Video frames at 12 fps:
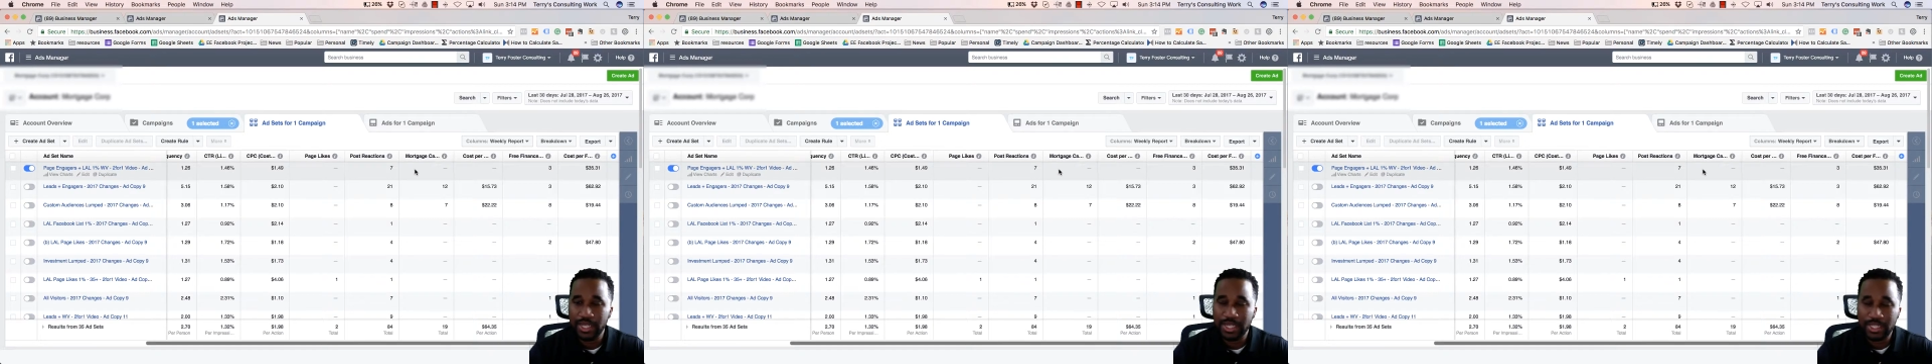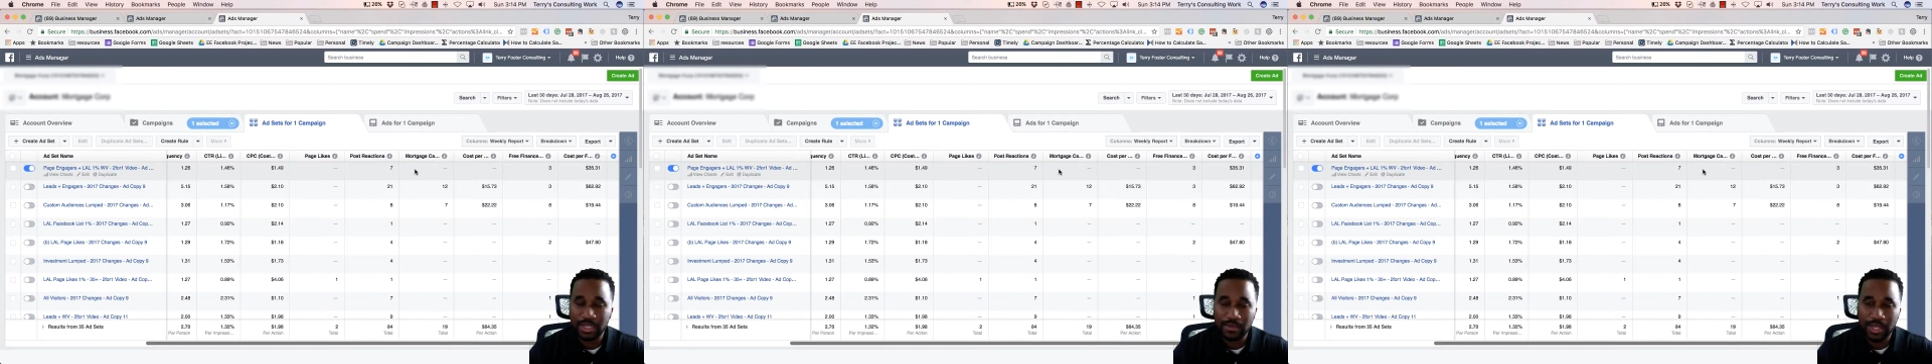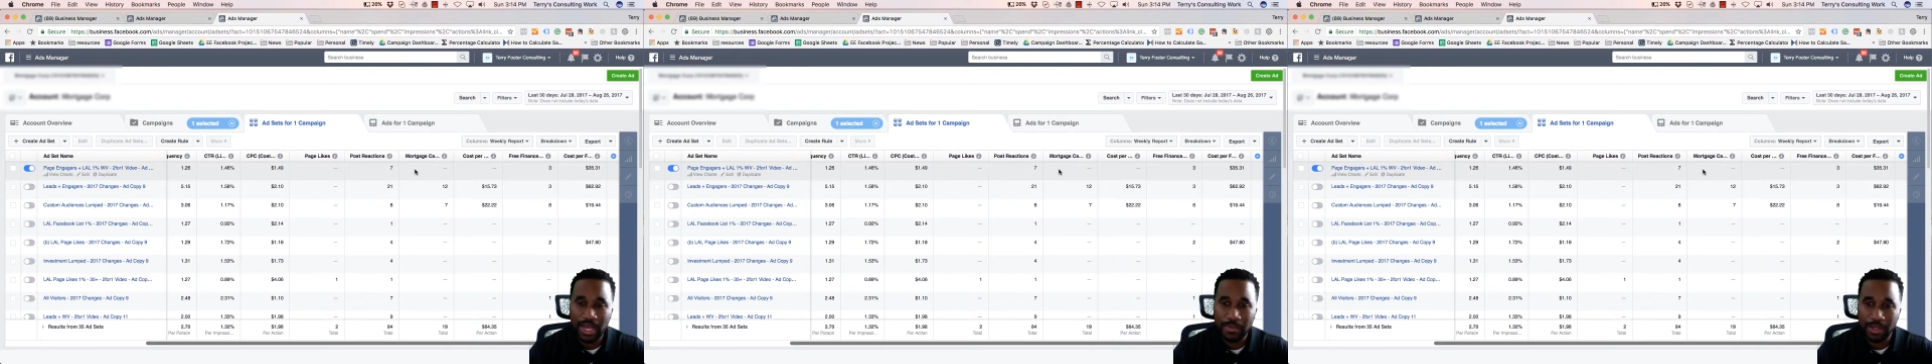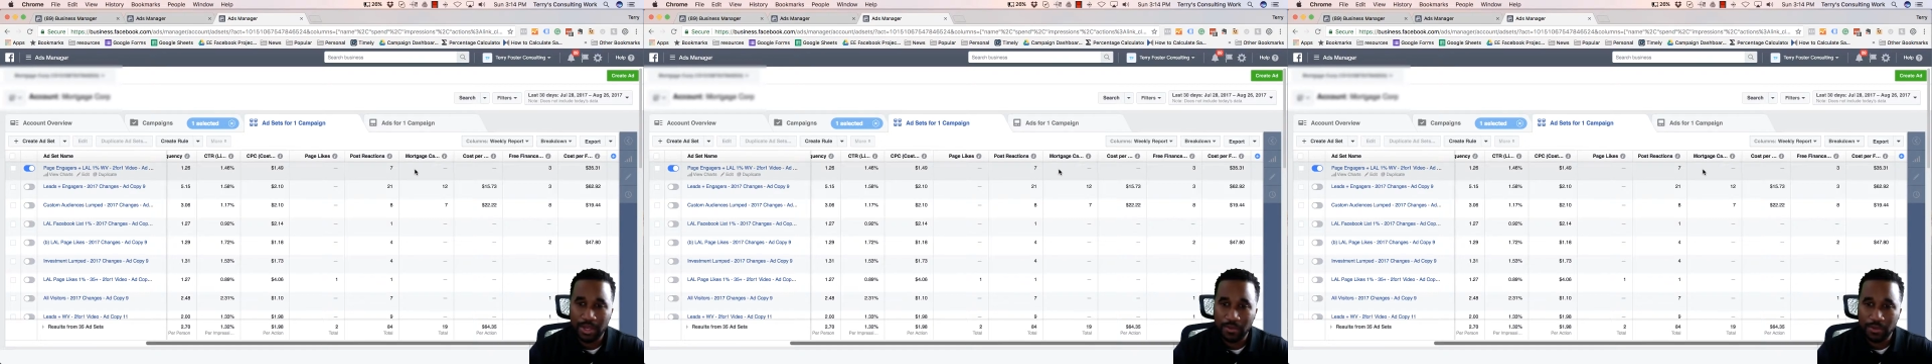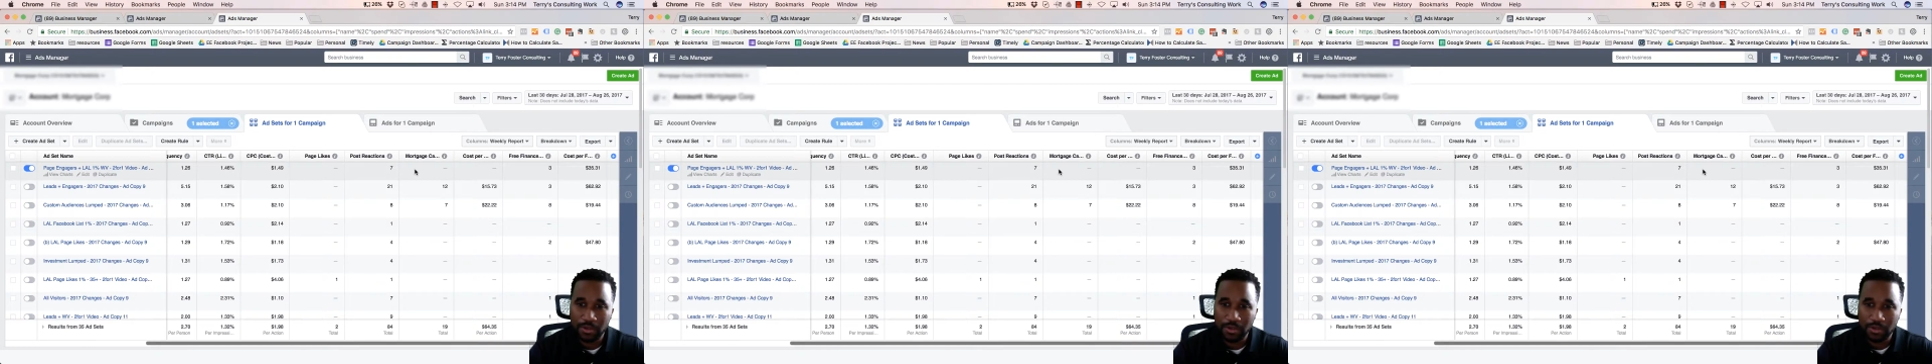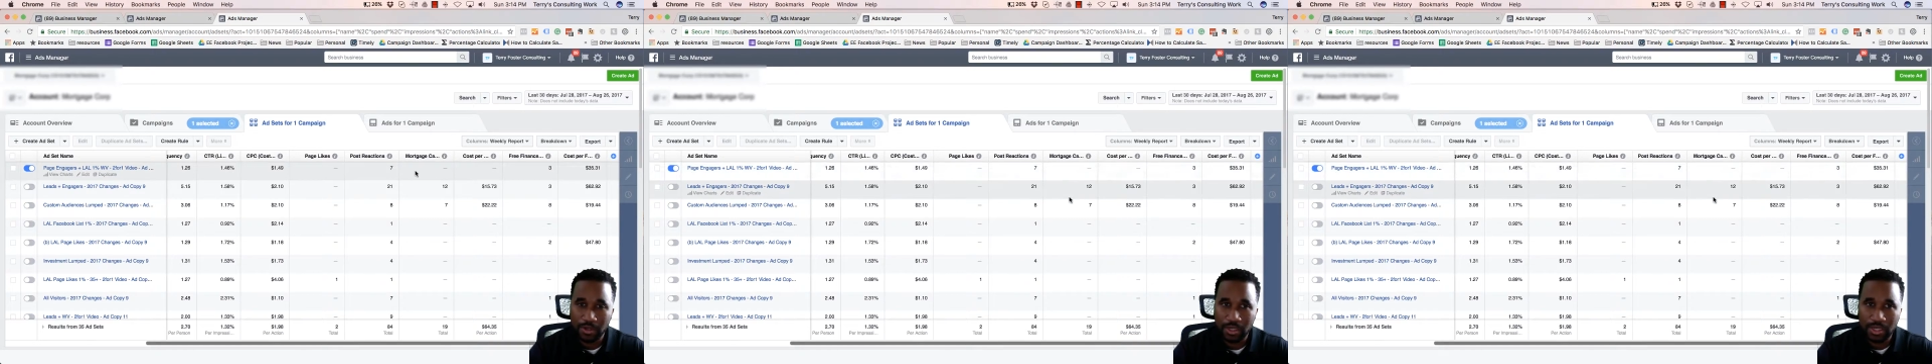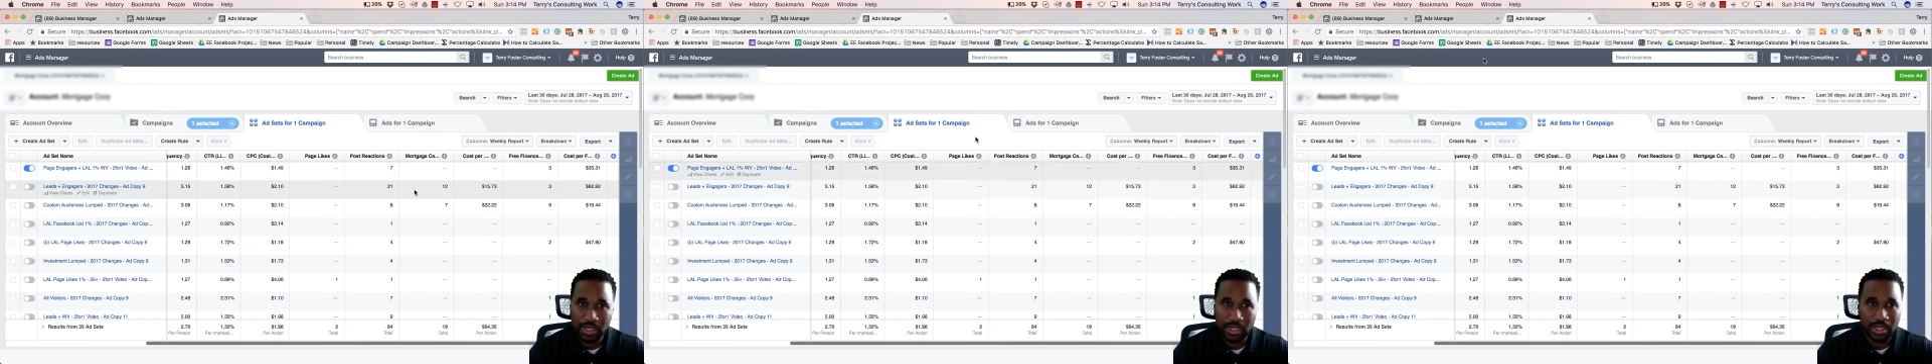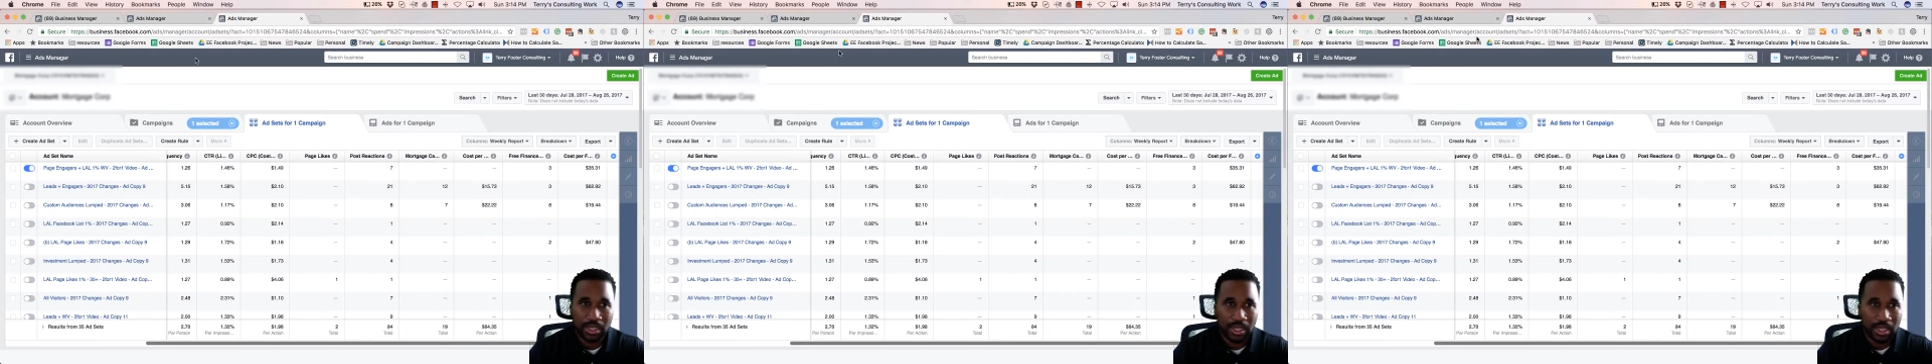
And sometimes the numbers look good,